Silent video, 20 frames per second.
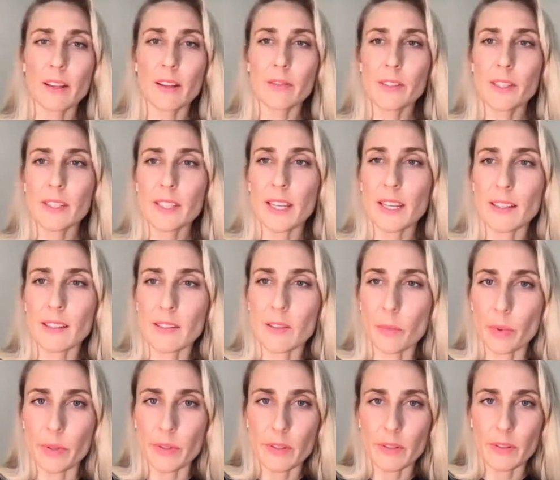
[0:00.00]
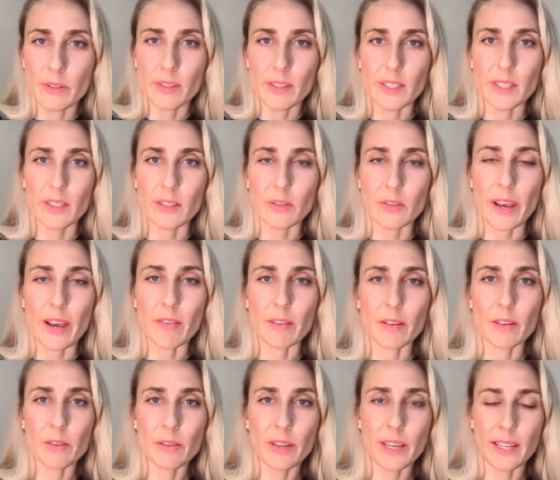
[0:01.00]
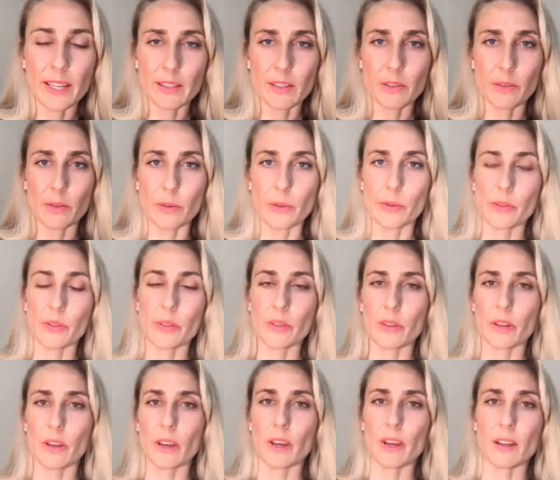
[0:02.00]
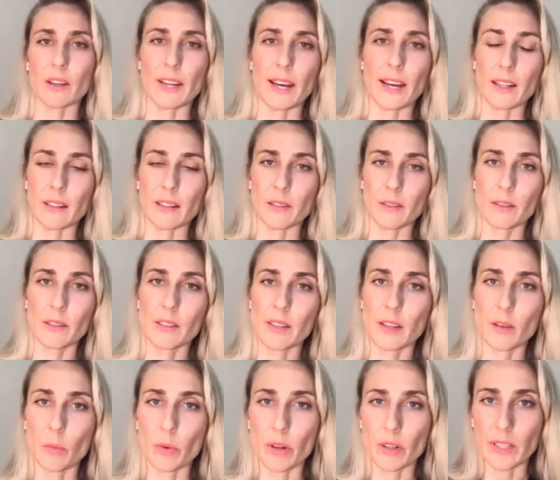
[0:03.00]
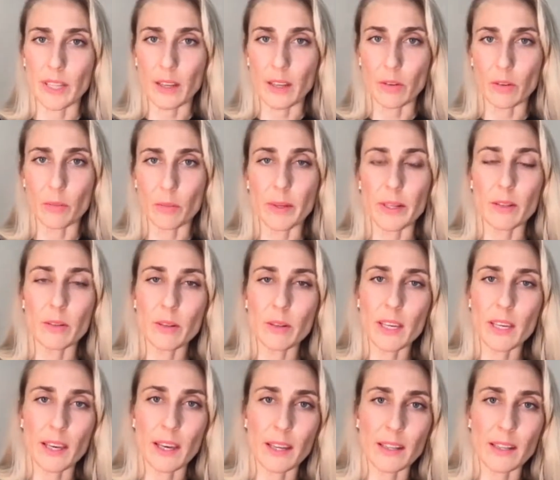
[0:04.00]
love to take this opportunity to have a look at those dialogues and what they could be looking